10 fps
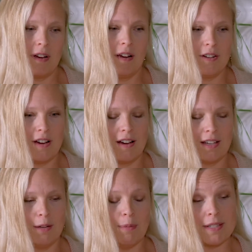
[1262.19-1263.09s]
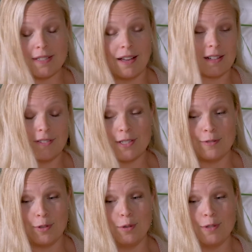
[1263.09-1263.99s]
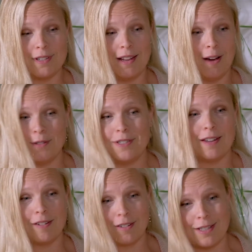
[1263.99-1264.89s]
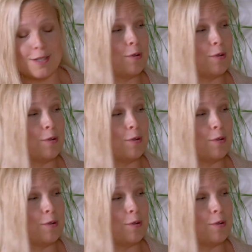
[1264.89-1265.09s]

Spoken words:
are talking about Snacktivist Foods and how it's done all these